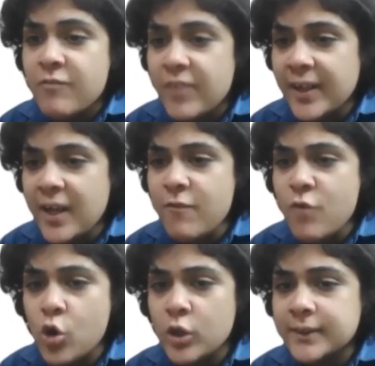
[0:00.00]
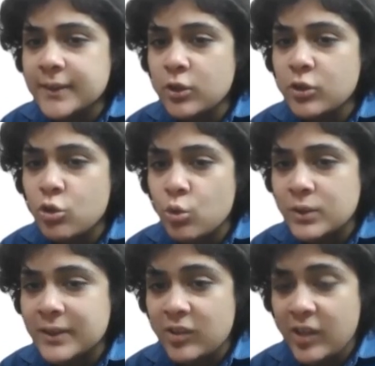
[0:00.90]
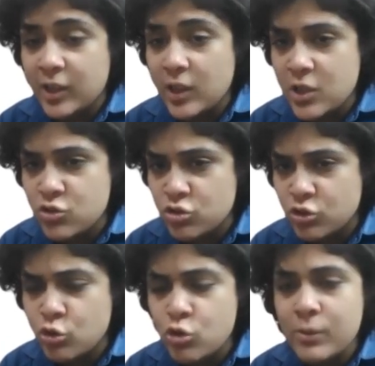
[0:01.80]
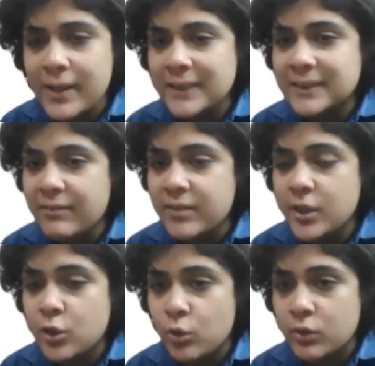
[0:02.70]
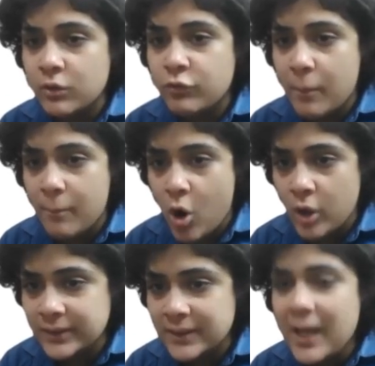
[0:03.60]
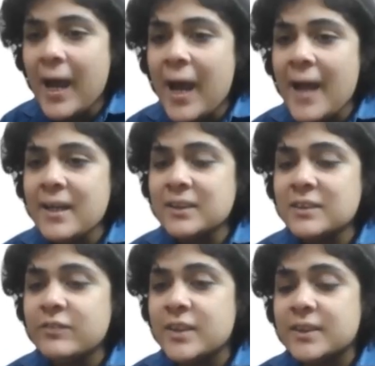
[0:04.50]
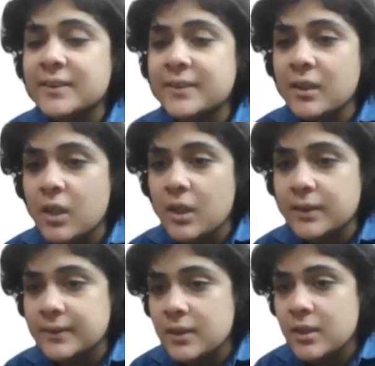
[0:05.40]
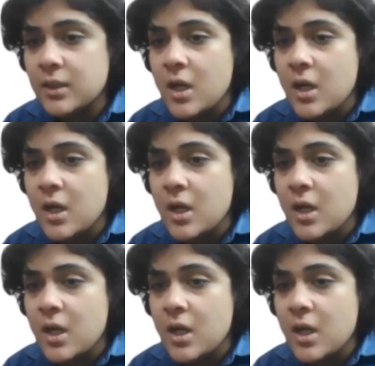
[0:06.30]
Vinaya focuses on the rules and regulations, 227 in total for monks and nuns within the Sanghas,